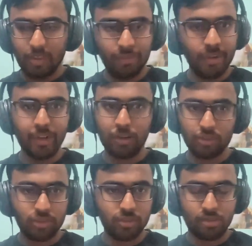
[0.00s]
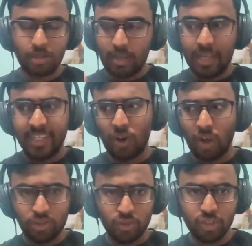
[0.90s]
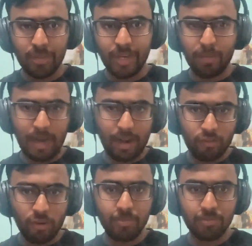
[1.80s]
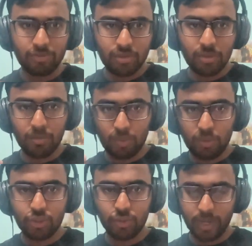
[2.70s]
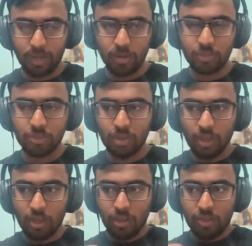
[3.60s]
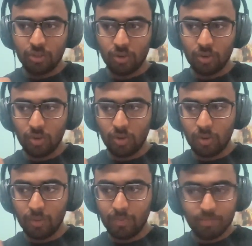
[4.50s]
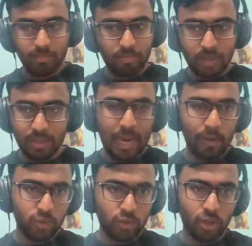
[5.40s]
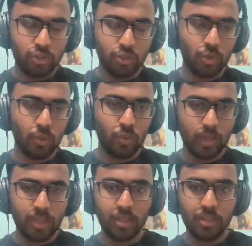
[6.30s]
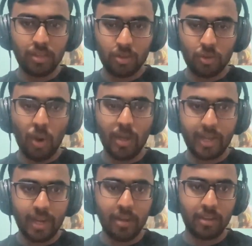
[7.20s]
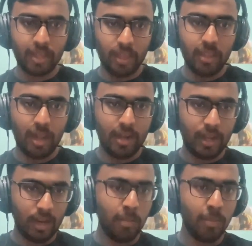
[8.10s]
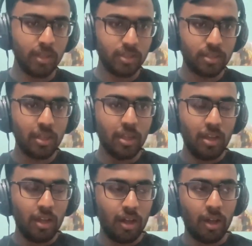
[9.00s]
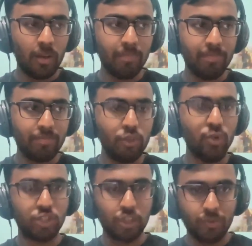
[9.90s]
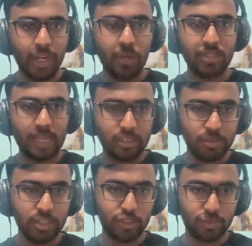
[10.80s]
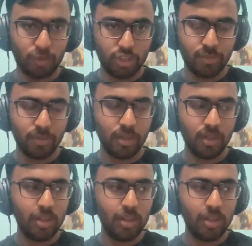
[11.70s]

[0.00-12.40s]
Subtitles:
videos, I think all social media platforms boost videos. So that was also one content thing that helped us, um, using videos as much as possible,